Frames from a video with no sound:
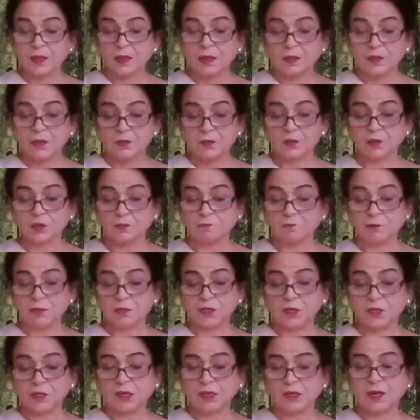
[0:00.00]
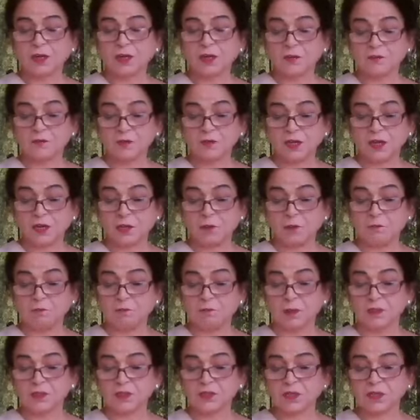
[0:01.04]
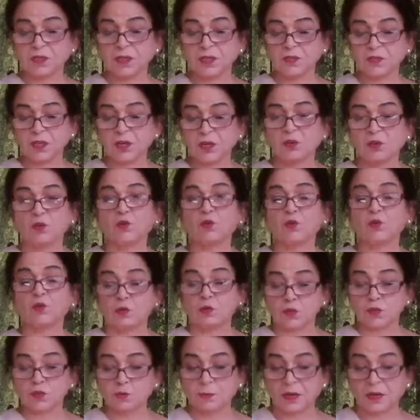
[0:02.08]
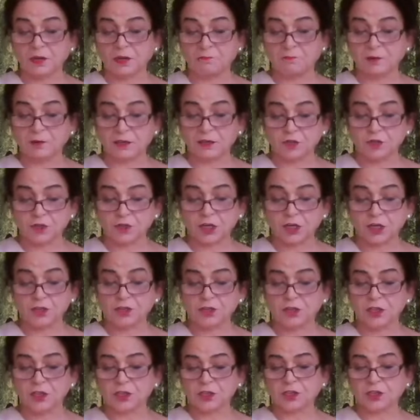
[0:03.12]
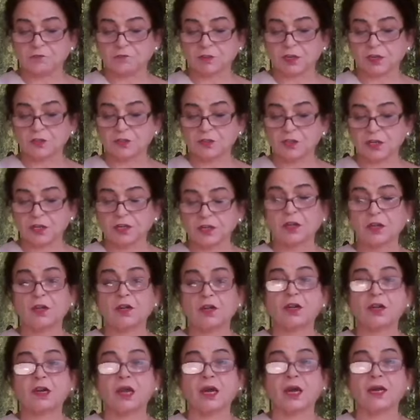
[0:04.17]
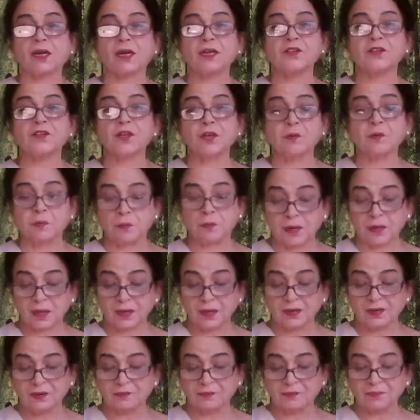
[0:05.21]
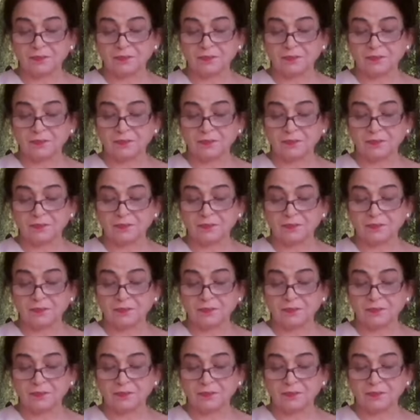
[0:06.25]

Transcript: So the physical nerves and impulses are gross manifestations of the subtler nadis and prana,